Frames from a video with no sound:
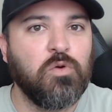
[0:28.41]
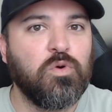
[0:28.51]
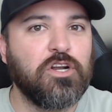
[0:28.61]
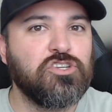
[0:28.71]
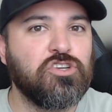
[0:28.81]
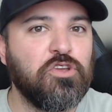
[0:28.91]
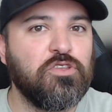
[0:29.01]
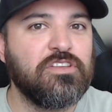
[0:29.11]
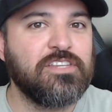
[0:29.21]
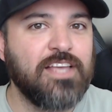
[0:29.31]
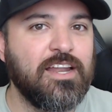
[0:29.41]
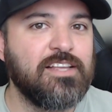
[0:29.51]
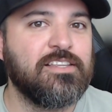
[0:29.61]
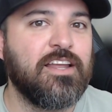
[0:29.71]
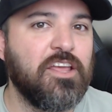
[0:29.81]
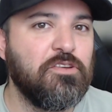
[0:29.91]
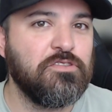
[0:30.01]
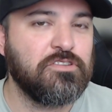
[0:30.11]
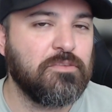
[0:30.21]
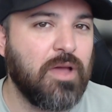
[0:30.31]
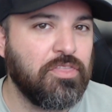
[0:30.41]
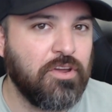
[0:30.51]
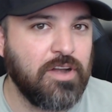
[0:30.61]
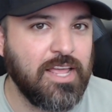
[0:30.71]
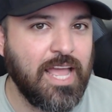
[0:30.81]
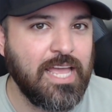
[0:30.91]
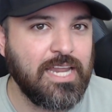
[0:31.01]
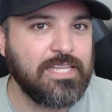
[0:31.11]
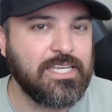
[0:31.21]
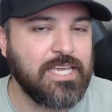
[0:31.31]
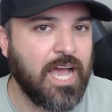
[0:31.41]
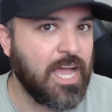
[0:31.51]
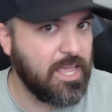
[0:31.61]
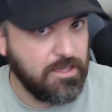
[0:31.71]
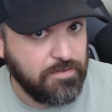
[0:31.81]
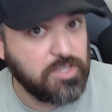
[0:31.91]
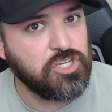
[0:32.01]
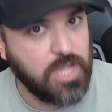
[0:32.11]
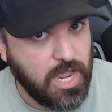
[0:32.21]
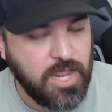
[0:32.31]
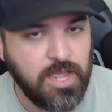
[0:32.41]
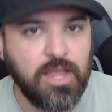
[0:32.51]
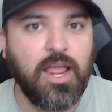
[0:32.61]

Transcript: wanted to show you the settings that I use on my 3080 Ti EVGA